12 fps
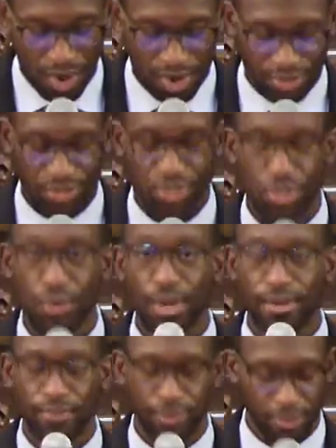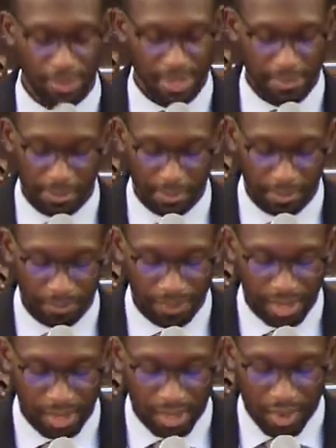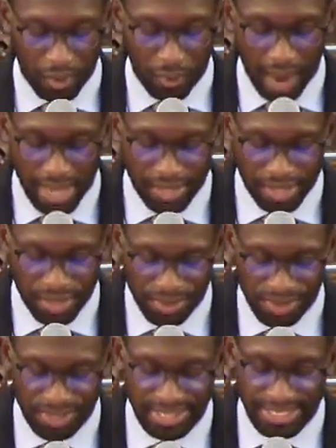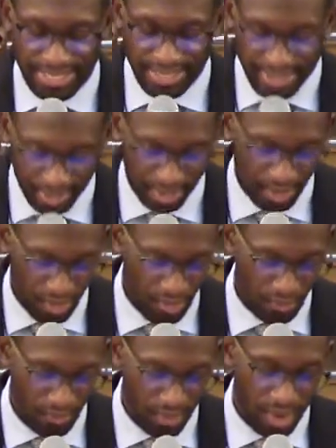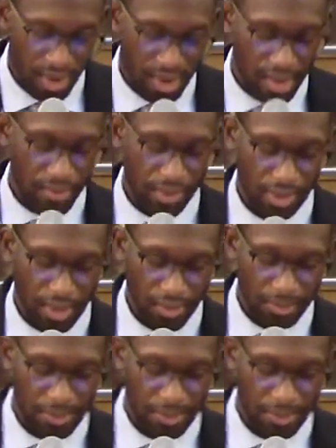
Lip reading: are doing for the people? Why do you sit alone while all the